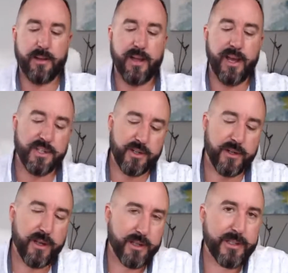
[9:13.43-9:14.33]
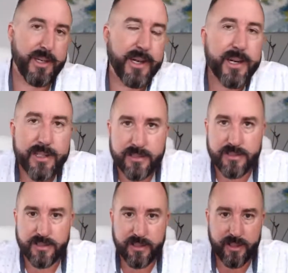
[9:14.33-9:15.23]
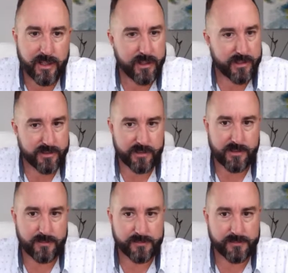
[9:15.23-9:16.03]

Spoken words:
A guess is